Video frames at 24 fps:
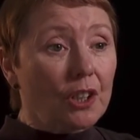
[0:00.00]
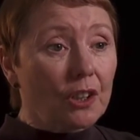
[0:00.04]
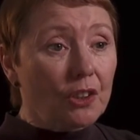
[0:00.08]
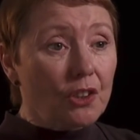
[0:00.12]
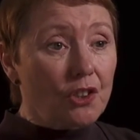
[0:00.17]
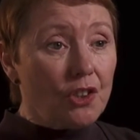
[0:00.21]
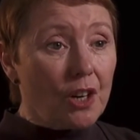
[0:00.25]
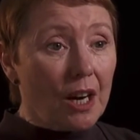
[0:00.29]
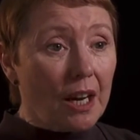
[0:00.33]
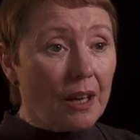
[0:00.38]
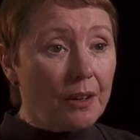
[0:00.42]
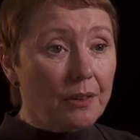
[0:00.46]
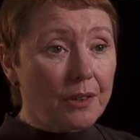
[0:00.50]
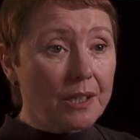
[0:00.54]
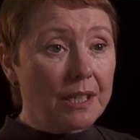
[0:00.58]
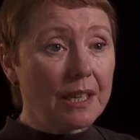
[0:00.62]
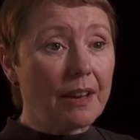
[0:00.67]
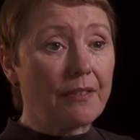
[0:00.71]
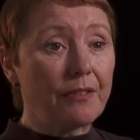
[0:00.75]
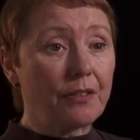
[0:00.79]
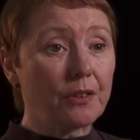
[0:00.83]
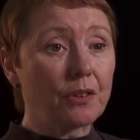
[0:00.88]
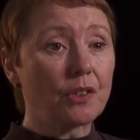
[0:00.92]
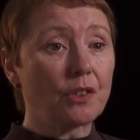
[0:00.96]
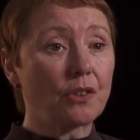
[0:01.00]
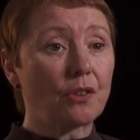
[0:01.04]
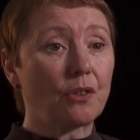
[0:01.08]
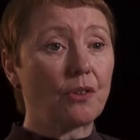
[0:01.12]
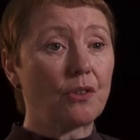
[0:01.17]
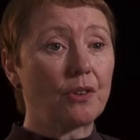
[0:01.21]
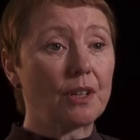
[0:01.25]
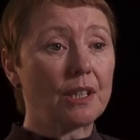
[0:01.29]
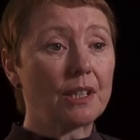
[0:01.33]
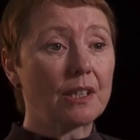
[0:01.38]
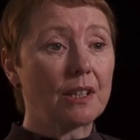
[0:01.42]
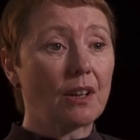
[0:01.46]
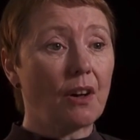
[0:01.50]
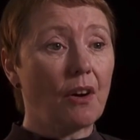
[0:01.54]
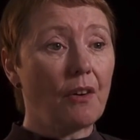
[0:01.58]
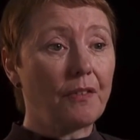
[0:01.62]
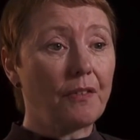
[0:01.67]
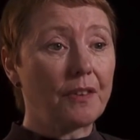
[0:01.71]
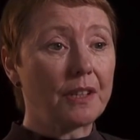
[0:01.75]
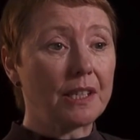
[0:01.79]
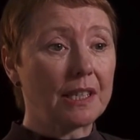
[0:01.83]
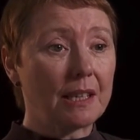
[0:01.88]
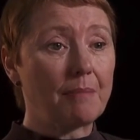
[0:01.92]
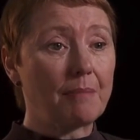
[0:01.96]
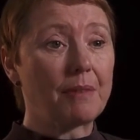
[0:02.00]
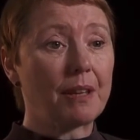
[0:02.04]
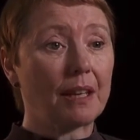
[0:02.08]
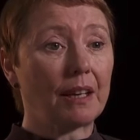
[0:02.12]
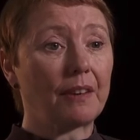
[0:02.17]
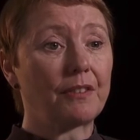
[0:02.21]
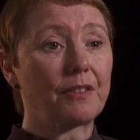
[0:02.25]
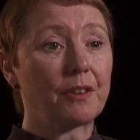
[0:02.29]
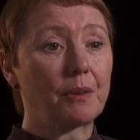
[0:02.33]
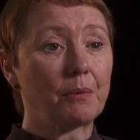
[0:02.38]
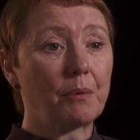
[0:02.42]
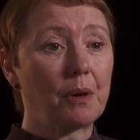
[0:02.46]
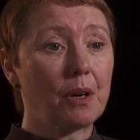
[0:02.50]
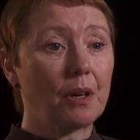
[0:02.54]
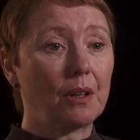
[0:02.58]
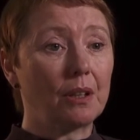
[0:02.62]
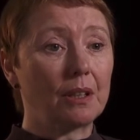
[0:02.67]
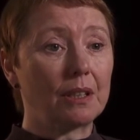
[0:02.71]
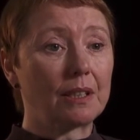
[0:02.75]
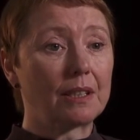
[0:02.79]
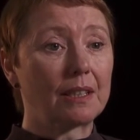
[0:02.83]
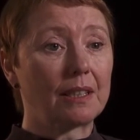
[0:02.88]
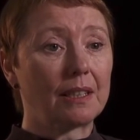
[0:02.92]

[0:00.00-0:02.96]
she can try out several stories that offer something of the world.